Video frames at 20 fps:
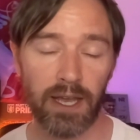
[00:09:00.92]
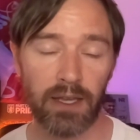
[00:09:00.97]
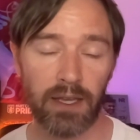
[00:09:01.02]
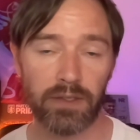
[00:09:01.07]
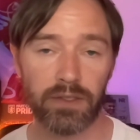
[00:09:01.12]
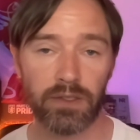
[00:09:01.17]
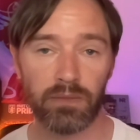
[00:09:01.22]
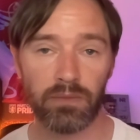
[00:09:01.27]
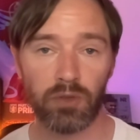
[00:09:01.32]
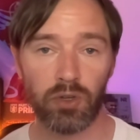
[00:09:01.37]

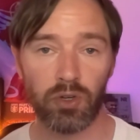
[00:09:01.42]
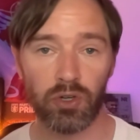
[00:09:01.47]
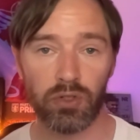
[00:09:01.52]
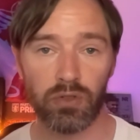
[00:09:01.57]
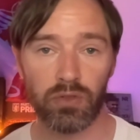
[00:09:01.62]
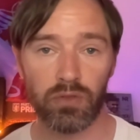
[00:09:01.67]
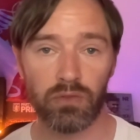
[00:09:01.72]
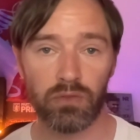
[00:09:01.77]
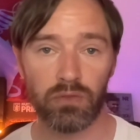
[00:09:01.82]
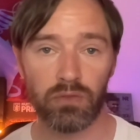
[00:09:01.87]
some good,
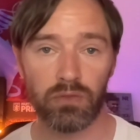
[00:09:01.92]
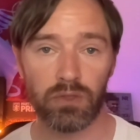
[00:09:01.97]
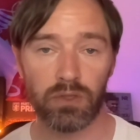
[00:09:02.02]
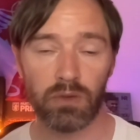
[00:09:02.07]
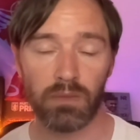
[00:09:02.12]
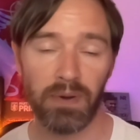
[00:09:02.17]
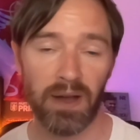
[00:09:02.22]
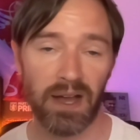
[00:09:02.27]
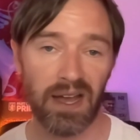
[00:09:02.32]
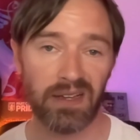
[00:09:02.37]
some
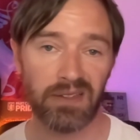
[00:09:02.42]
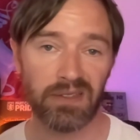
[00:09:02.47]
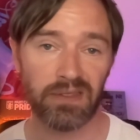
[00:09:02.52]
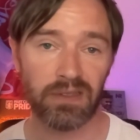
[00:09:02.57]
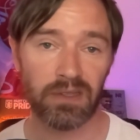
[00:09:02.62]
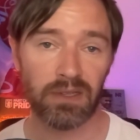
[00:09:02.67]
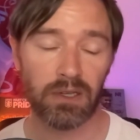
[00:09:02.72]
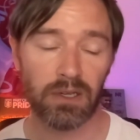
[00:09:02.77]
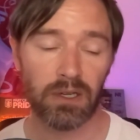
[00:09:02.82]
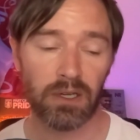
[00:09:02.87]
bad,
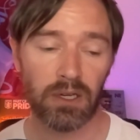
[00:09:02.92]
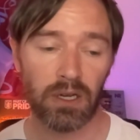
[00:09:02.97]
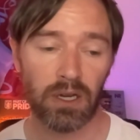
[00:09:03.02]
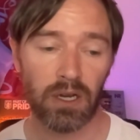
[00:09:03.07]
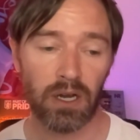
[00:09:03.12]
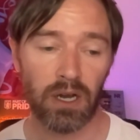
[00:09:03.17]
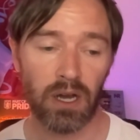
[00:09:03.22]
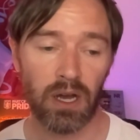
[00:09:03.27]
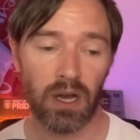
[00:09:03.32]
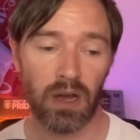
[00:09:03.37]

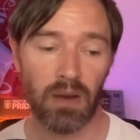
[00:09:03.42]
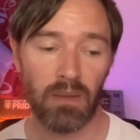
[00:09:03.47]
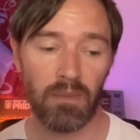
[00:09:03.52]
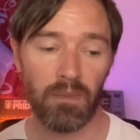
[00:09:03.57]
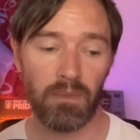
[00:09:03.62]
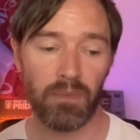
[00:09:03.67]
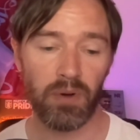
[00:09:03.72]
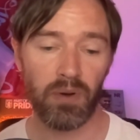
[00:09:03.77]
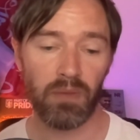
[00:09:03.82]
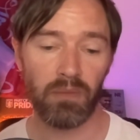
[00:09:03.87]

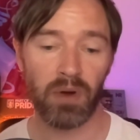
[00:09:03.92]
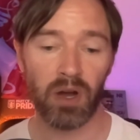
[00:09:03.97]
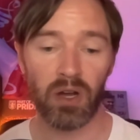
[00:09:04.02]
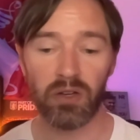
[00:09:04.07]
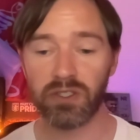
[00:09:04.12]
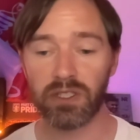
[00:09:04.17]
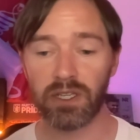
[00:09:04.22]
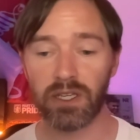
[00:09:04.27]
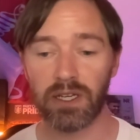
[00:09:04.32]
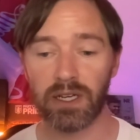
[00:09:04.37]
but
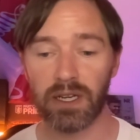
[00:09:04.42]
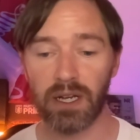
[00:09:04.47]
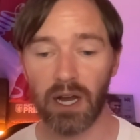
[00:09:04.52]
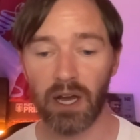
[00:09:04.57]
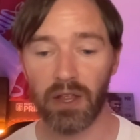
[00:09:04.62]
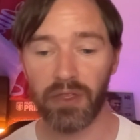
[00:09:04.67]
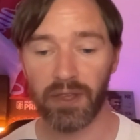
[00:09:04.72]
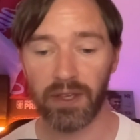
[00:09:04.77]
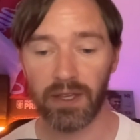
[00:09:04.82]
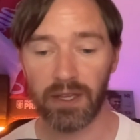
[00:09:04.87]
mostly I
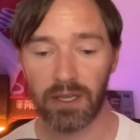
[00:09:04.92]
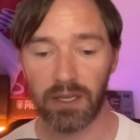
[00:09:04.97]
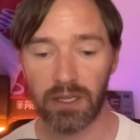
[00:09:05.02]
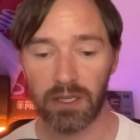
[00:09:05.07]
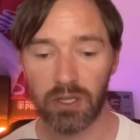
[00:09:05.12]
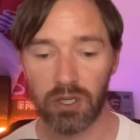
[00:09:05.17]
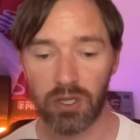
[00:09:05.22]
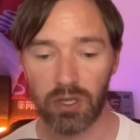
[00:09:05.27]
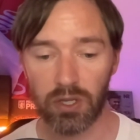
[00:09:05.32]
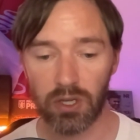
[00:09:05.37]
think
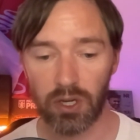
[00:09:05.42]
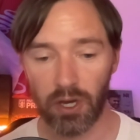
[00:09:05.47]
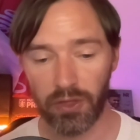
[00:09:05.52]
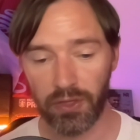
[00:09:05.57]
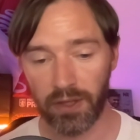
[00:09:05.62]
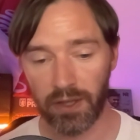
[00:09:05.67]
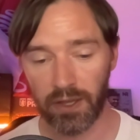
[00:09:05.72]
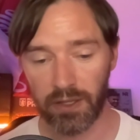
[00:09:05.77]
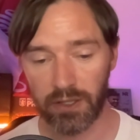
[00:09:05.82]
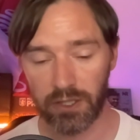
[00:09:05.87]

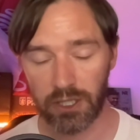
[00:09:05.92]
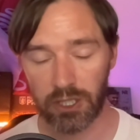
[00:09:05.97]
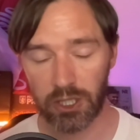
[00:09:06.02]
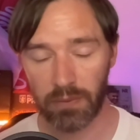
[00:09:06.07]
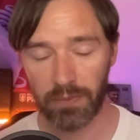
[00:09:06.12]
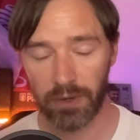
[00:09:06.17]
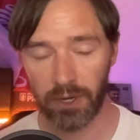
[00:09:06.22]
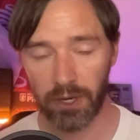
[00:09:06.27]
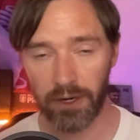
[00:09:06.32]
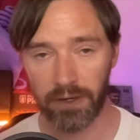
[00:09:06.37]
as Tom
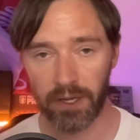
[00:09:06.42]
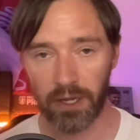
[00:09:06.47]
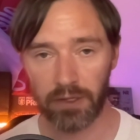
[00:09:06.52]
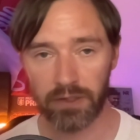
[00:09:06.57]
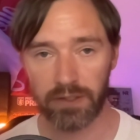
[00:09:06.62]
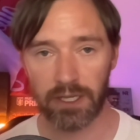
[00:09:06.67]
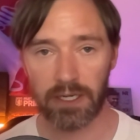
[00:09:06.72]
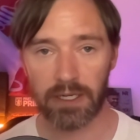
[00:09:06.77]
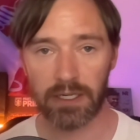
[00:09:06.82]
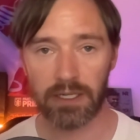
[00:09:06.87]
Nightingale
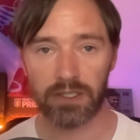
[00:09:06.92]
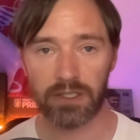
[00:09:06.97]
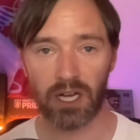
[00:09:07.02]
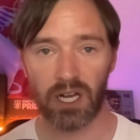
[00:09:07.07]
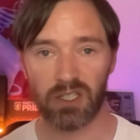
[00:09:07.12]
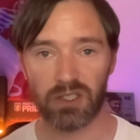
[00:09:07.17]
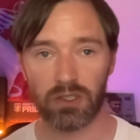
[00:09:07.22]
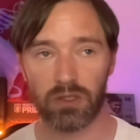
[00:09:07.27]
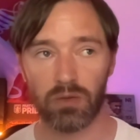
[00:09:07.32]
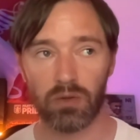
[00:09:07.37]
said in his
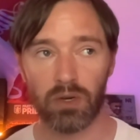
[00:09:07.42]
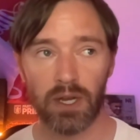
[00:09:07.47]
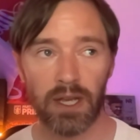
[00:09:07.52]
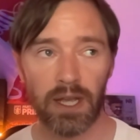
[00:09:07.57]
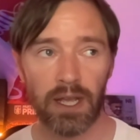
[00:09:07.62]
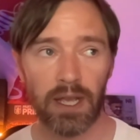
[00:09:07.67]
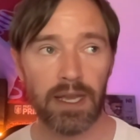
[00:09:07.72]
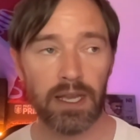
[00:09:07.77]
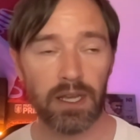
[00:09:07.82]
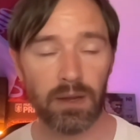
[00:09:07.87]
article,
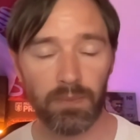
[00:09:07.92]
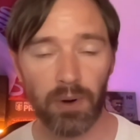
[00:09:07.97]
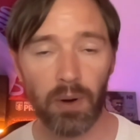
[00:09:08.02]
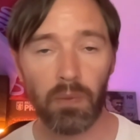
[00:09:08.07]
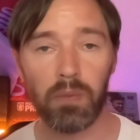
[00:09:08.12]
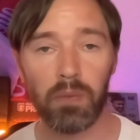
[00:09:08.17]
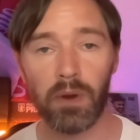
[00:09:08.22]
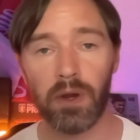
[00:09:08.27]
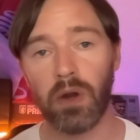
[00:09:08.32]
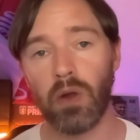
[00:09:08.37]
he can
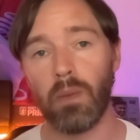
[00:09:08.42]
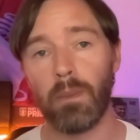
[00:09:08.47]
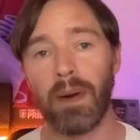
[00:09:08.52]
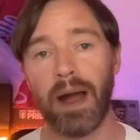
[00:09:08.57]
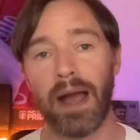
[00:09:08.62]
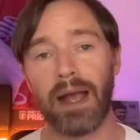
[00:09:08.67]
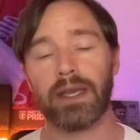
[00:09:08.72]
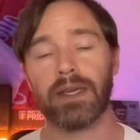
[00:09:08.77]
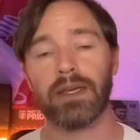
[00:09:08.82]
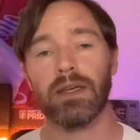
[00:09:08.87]
probably look
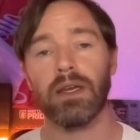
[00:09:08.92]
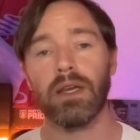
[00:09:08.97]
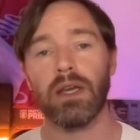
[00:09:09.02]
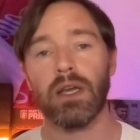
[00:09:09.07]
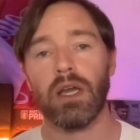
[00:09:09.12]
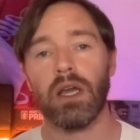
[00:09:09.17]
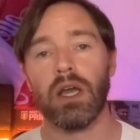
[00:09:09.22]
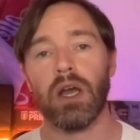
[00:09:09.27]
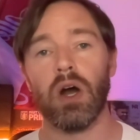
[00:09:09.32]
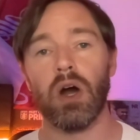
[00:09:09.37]
back
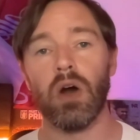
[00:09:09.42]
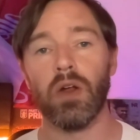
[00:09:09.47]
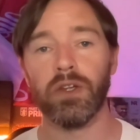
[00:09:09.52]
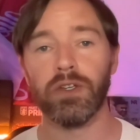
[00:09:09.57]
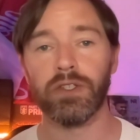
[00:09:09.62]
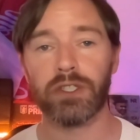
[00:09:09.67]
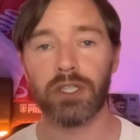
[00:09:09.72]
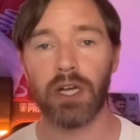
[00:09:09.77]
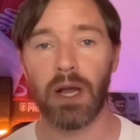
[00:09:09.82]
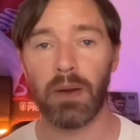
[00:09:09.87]
on his
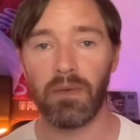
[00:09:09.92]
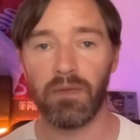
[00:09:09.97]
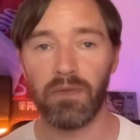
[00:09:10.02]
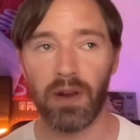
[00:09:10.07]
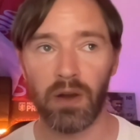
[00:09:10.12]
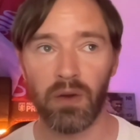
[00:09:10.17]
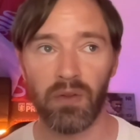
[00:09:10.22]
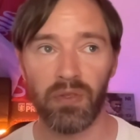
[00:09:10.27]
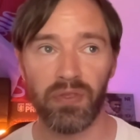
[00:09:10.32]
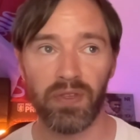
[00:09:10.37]
time at Villa
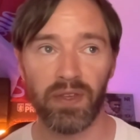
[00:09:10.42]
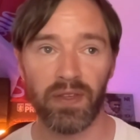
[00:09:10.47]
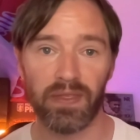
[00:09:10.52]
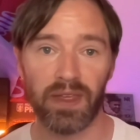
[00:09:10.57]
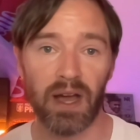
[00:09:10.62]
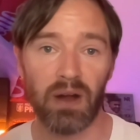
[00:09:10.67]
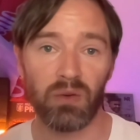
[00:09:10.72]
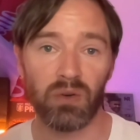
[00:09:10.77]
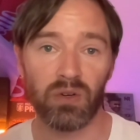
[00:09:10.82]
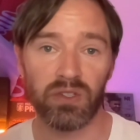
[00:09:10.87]
and think
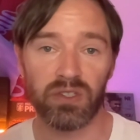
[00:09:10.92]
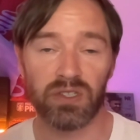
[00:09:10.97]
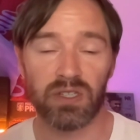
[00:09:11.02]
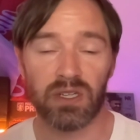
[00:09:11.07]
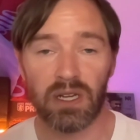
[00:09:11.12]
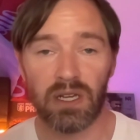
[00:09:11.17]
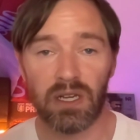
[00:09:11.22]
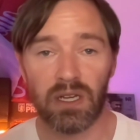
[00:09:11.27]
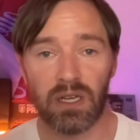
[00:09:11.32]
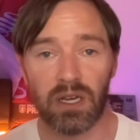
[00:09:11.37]
that was
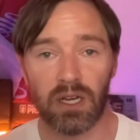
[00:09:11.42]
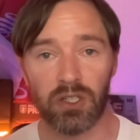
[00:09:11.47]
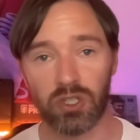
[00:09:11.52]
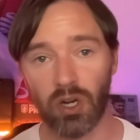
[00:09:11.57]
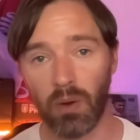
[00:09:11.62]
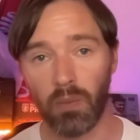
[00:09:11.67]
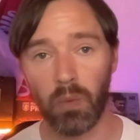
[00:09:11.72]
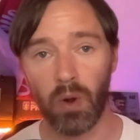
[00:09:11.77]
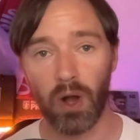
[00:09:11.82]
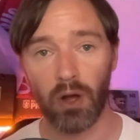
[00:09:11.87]
a
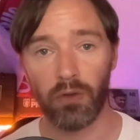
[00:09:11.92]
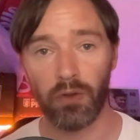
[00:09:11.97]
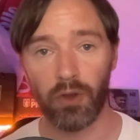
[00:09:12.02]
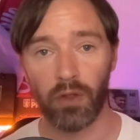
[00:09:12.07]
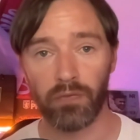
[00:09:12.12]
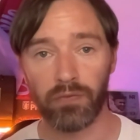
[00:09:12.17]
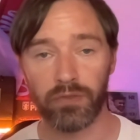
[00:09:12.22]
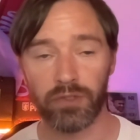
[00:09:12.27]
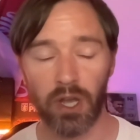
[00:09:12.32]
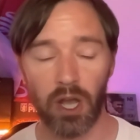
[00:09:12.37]
job well done.
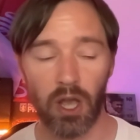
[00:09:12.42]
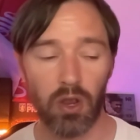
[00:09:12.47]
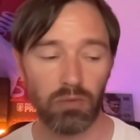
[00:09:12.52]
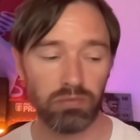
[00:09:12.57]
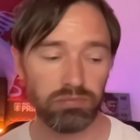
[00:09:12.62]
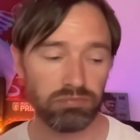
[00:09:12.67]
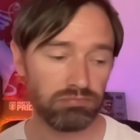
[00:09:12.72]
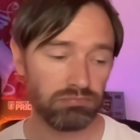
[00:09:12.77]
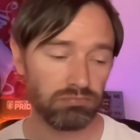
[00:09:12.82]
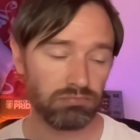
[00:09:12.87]
So
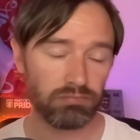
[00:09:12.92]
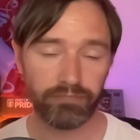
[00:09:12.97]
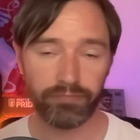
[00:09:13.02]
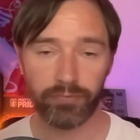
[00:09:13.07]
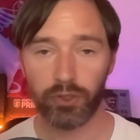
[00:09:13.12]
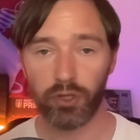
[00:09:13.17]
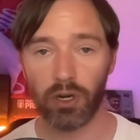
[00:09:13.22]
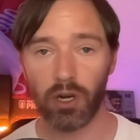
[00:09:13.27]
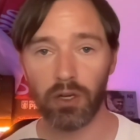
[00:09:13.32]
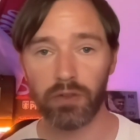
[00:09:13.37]

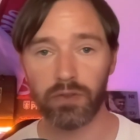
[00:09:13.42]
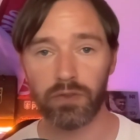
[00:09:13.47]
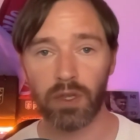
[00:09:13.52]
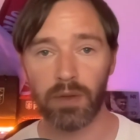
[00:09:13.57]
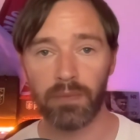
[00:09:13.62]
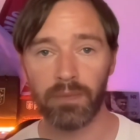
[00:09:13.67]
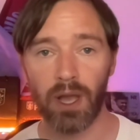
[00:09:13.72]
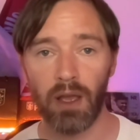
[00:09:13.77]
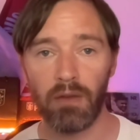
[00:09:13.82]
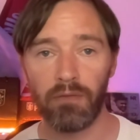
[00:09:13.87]
good luck to him
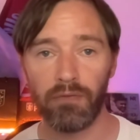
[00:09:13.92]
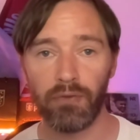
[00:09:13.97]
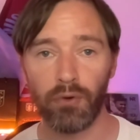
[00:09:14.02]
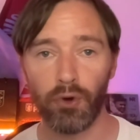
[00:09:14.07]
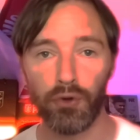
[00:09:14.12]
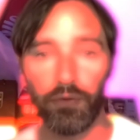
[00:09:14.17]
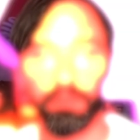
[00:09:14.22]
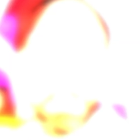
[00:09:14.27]
going forward.